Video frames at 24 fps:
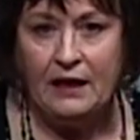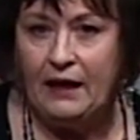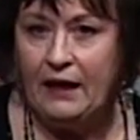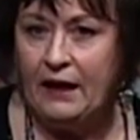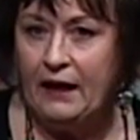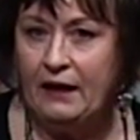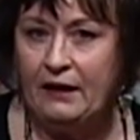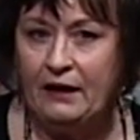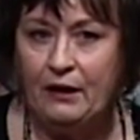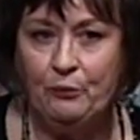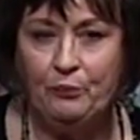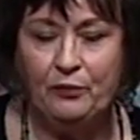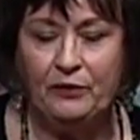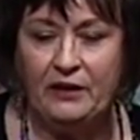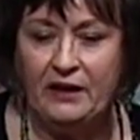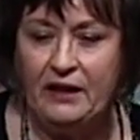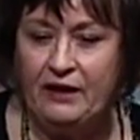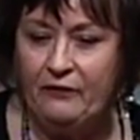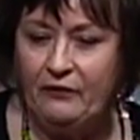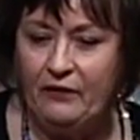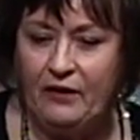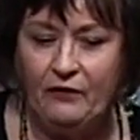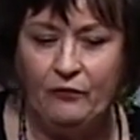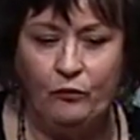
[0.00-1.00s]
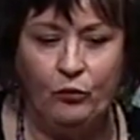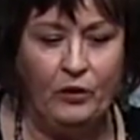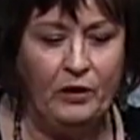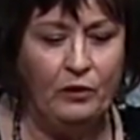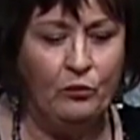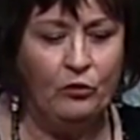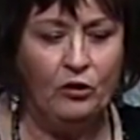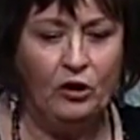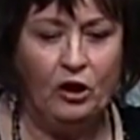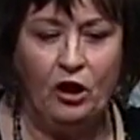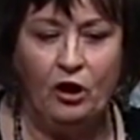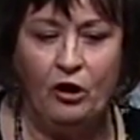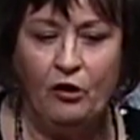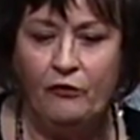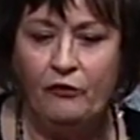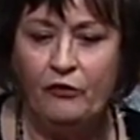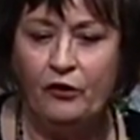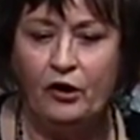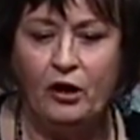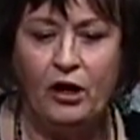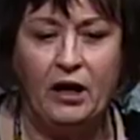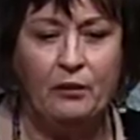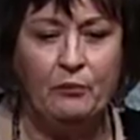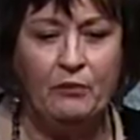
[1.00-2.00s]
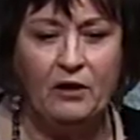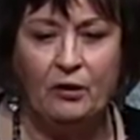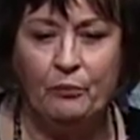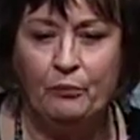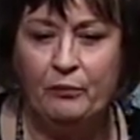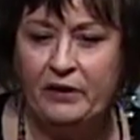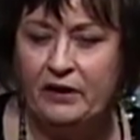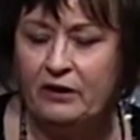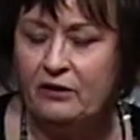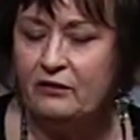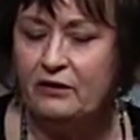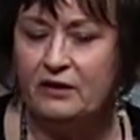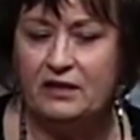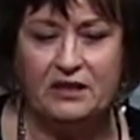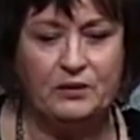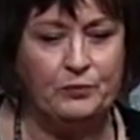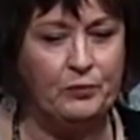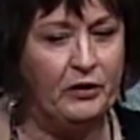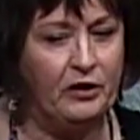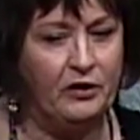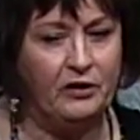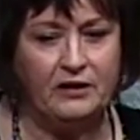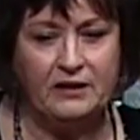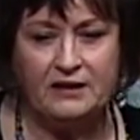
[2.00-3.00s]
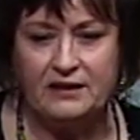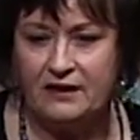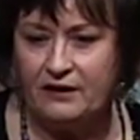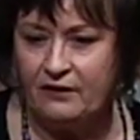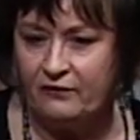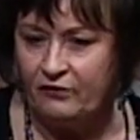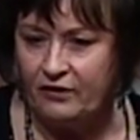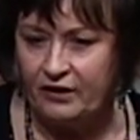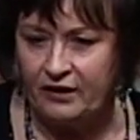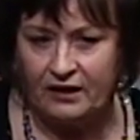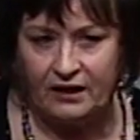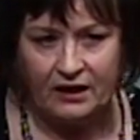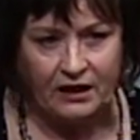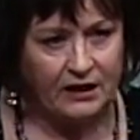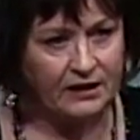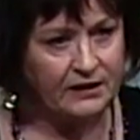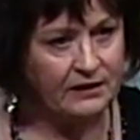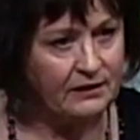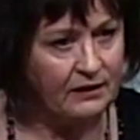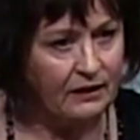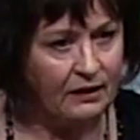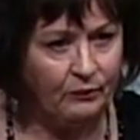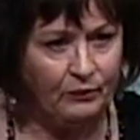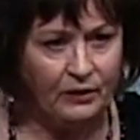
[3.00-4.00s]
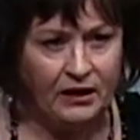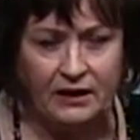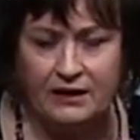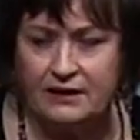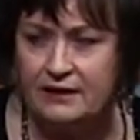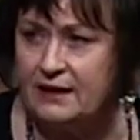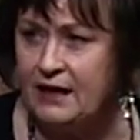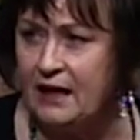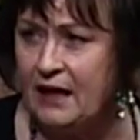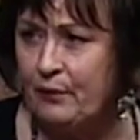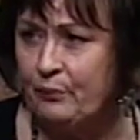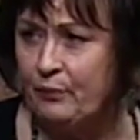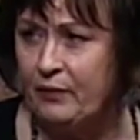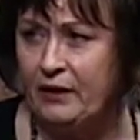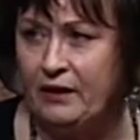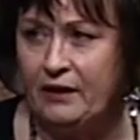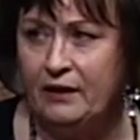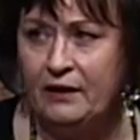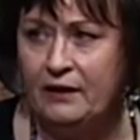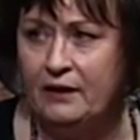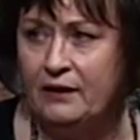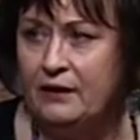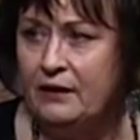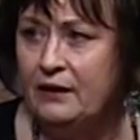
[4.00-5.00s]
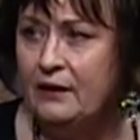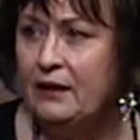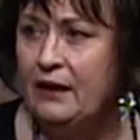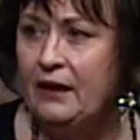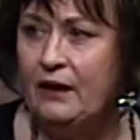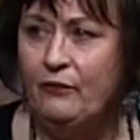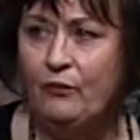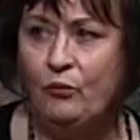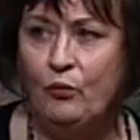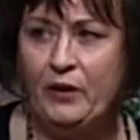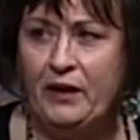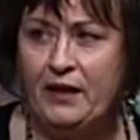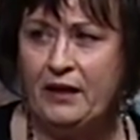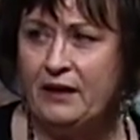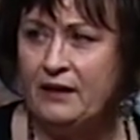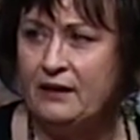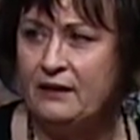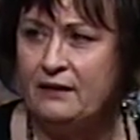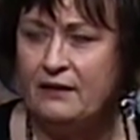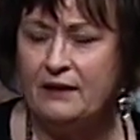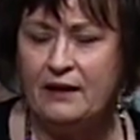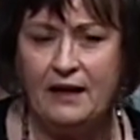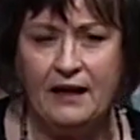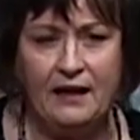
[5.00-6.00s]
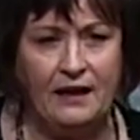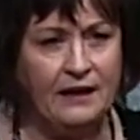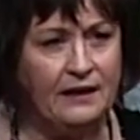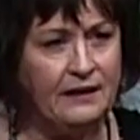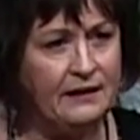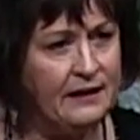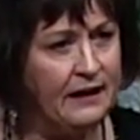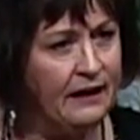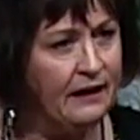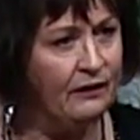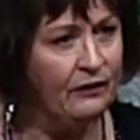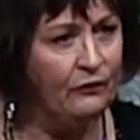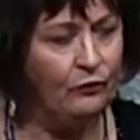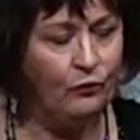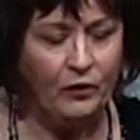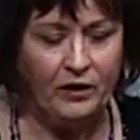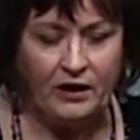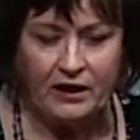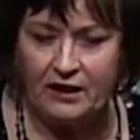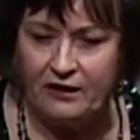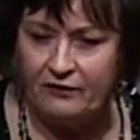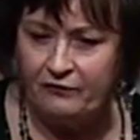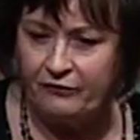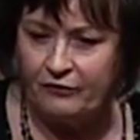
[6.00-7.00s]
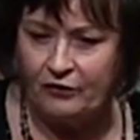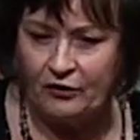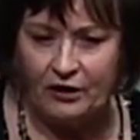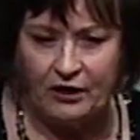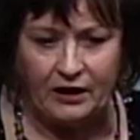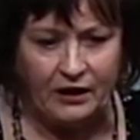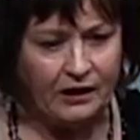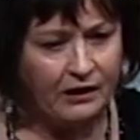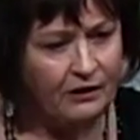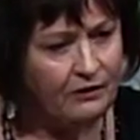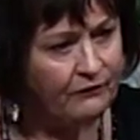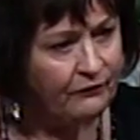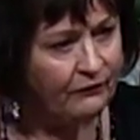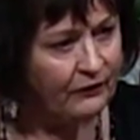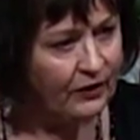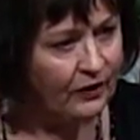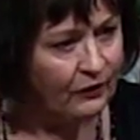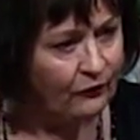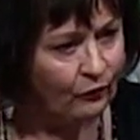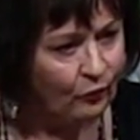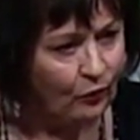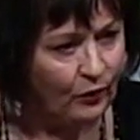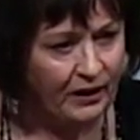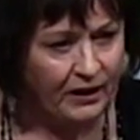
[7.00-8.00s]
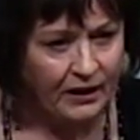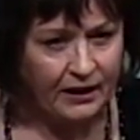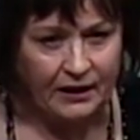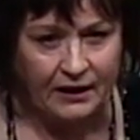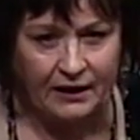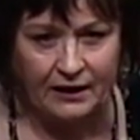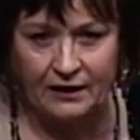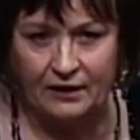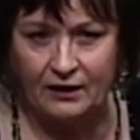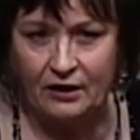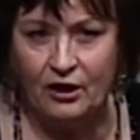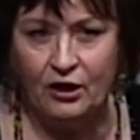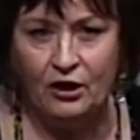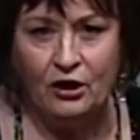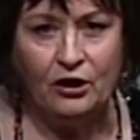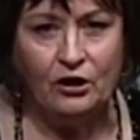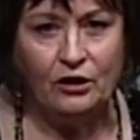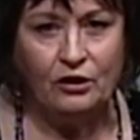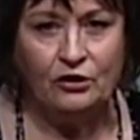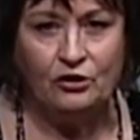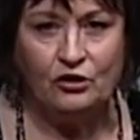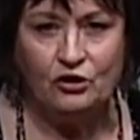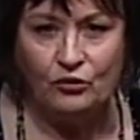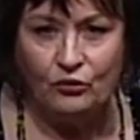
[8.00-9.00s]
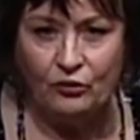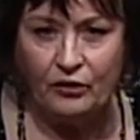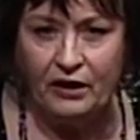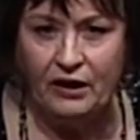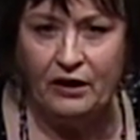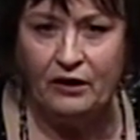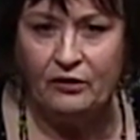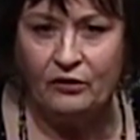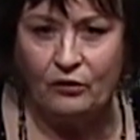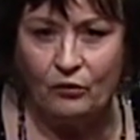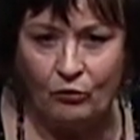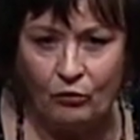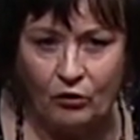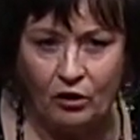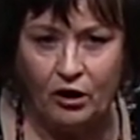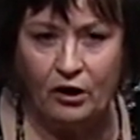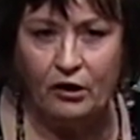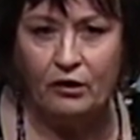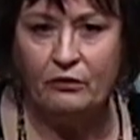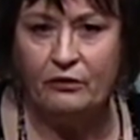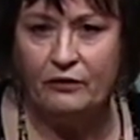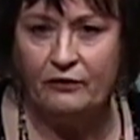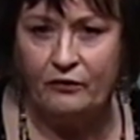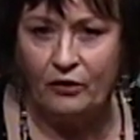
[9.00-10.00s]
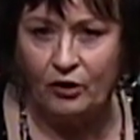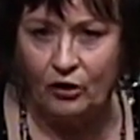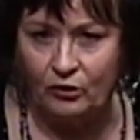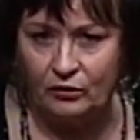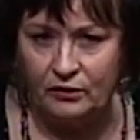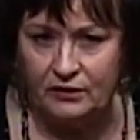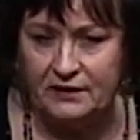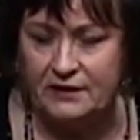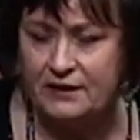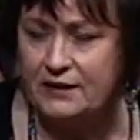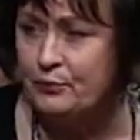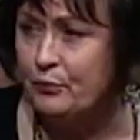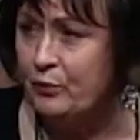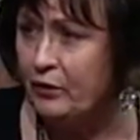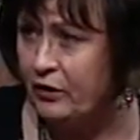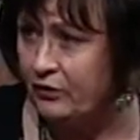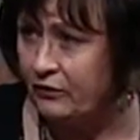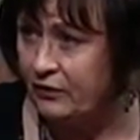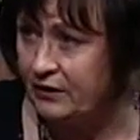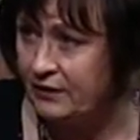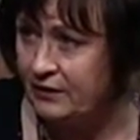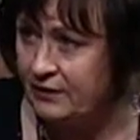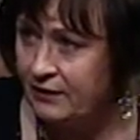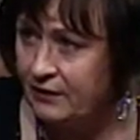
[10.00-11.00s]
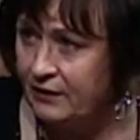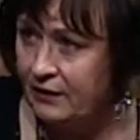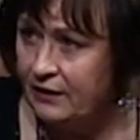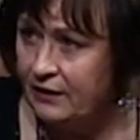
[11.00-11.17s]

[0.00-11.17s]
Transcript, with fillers: And I believe if we will overcome our bitterness because everything has not made us happy, if we can lay it down, if we can forgive, if we can drink the water of Holy Spirit,